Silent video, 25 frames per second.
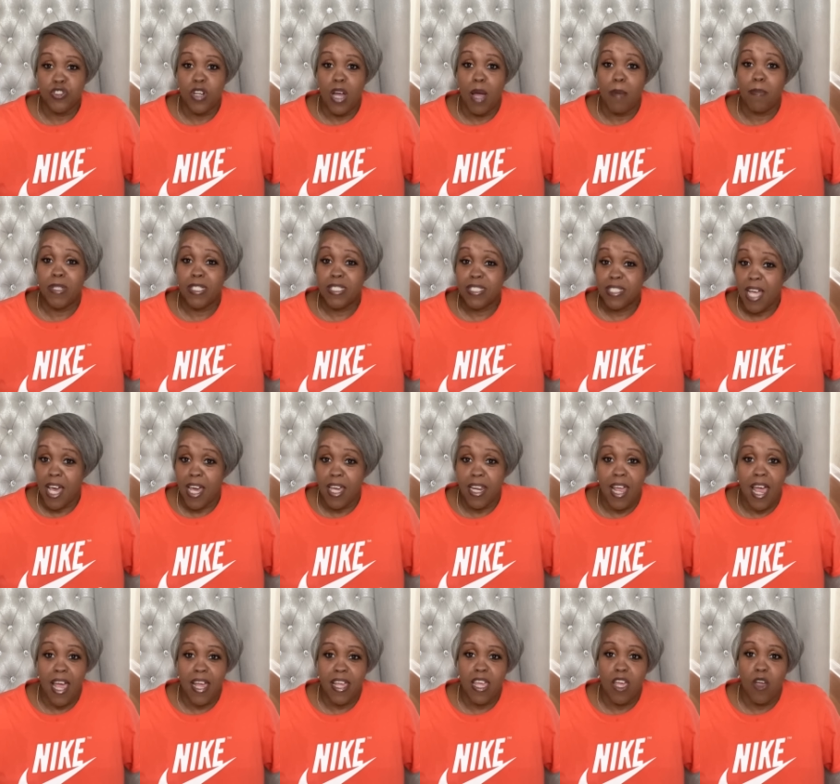I'm excited.
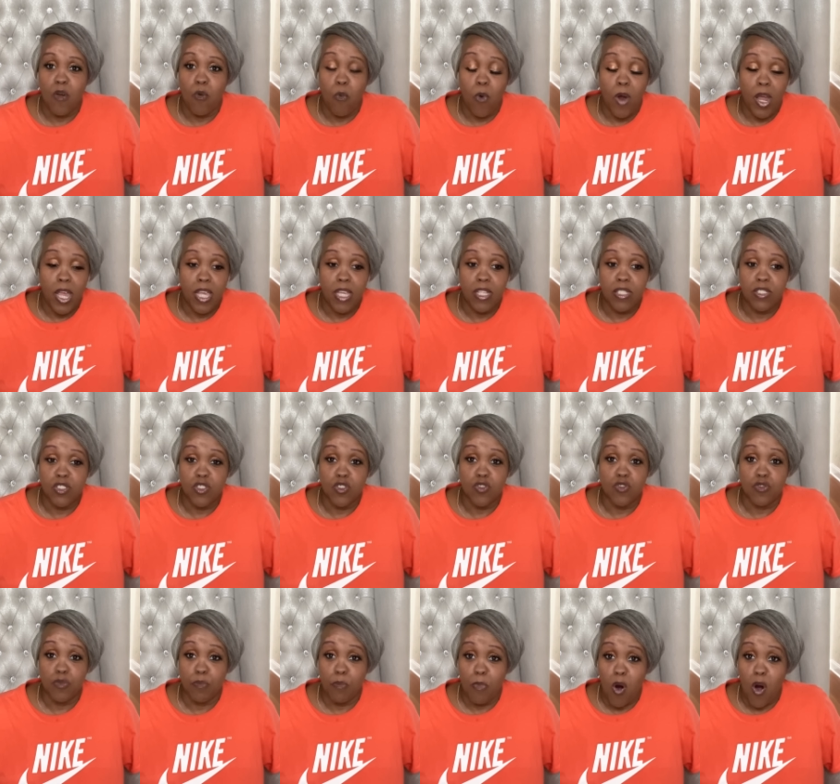I can't wait till
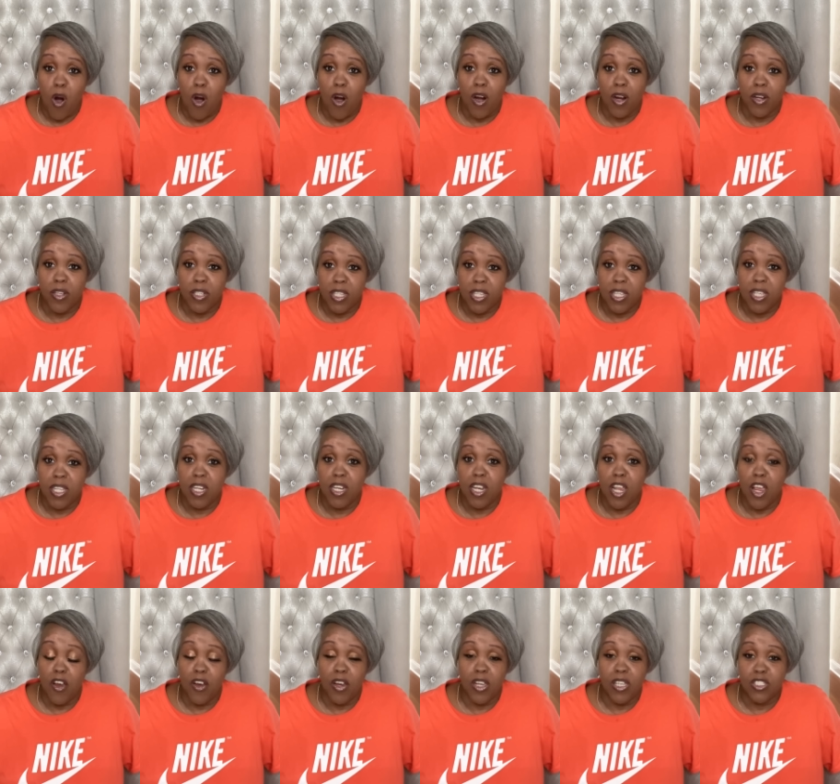tomorrow to get in
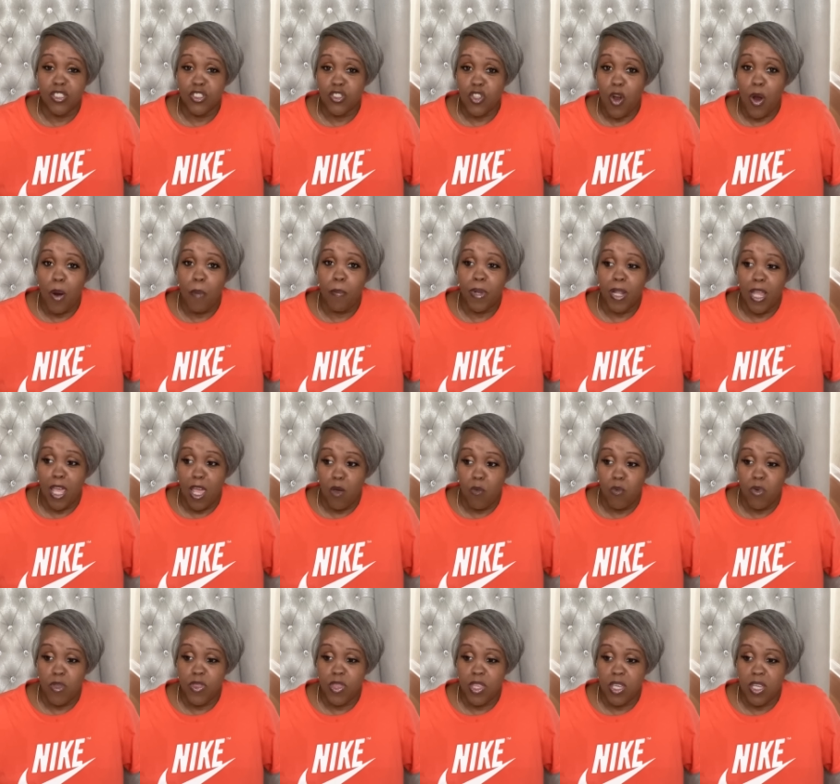there and start playing
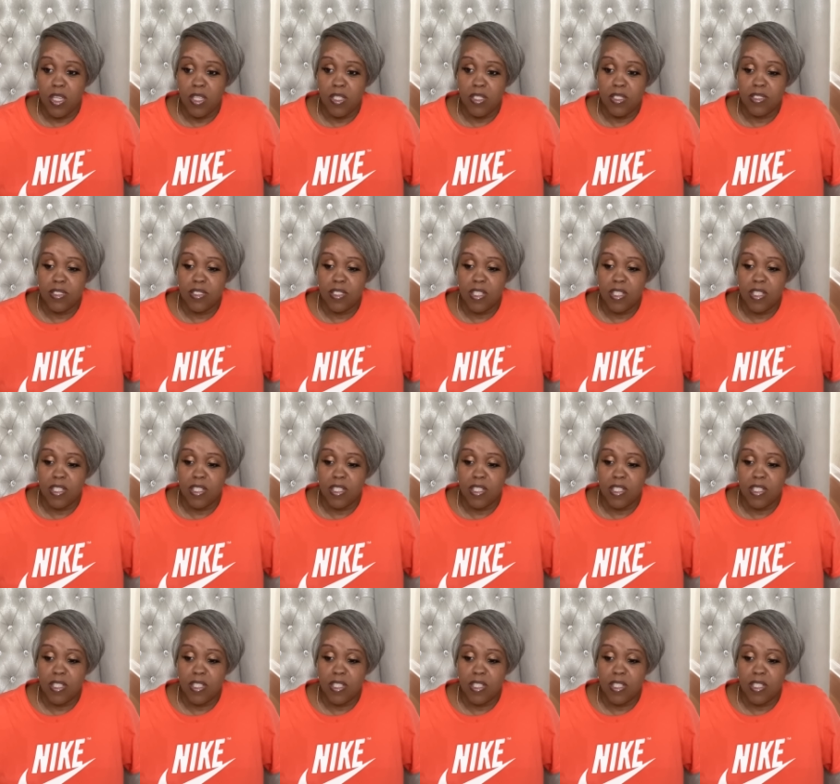with things.